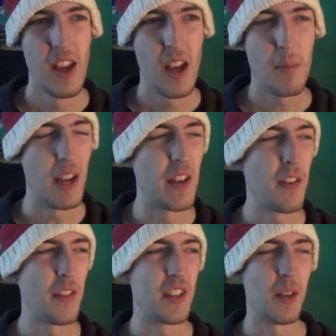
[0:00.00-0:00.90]
But even
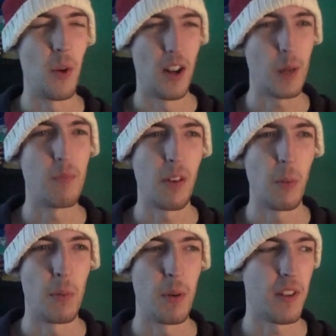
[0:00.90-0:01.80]
if it did work, I probably
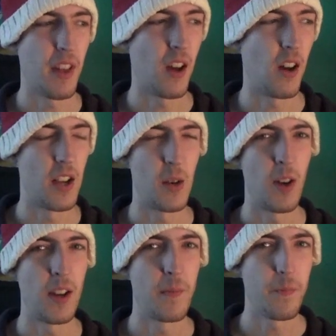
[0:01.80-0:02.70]
wouldn't put it that high
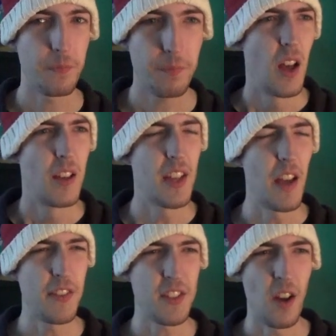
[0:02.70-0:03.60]
anyway. Say if
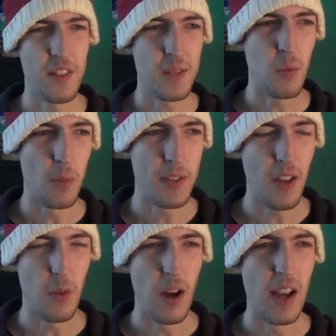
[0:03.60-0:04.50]
a scientist warps out of
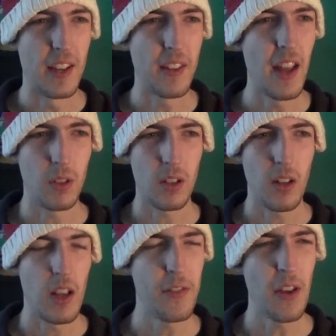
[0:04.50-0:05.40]
the way, then
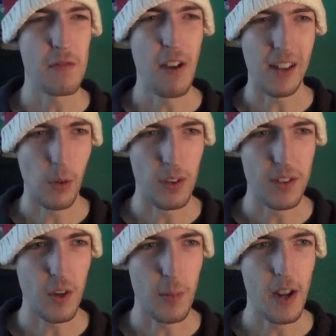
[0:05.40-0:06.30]
if you had the regular one, you'd
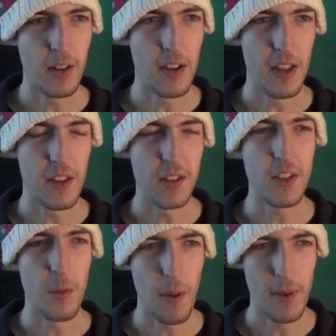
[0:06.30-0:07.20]
still be underneath. You
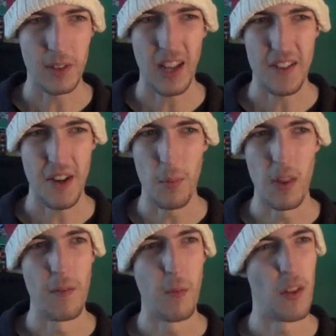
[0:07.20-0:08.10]
still might be able to catch up with
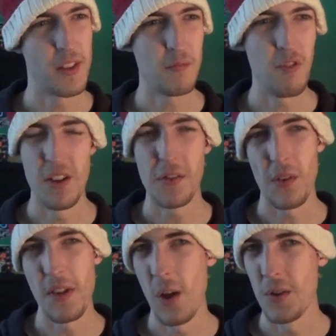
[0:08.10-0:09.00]
them. With Sprint, you've got
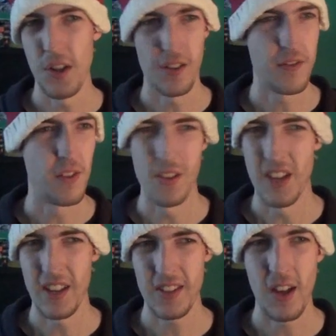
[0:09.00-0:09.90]
no chance of doing
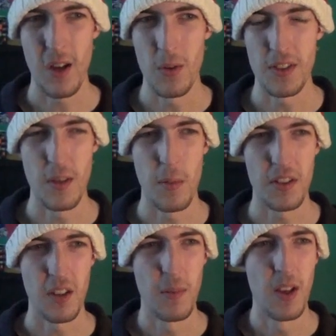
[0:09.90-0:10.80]
that, so it's in the bottom.